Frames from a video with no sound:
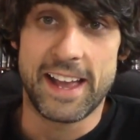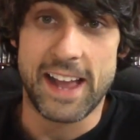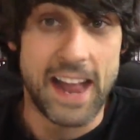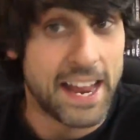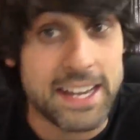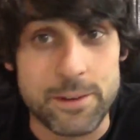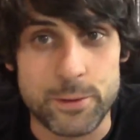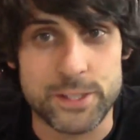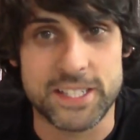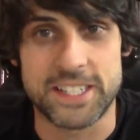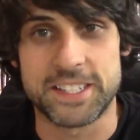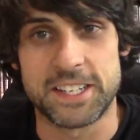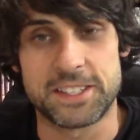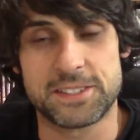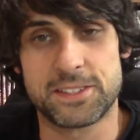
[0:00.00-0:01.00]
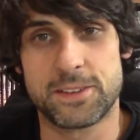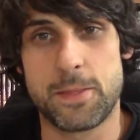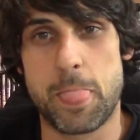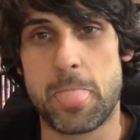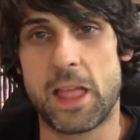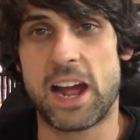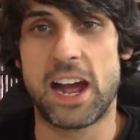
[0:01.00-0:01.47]
I never seen this.
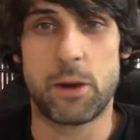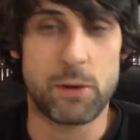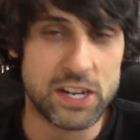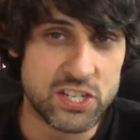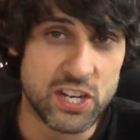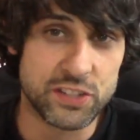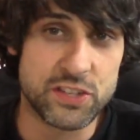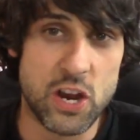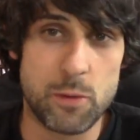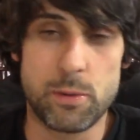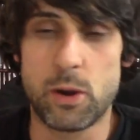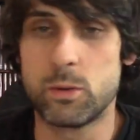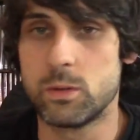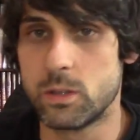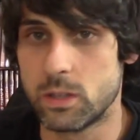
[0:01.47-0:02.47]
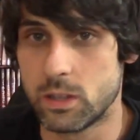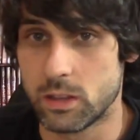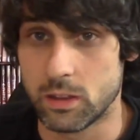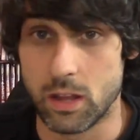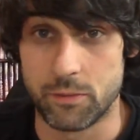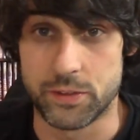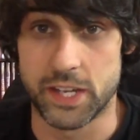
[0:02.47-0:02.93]
I watched El Topo,
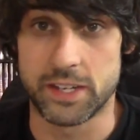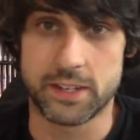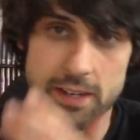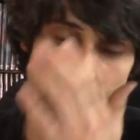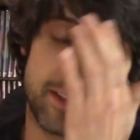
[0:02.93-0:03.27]
loved it.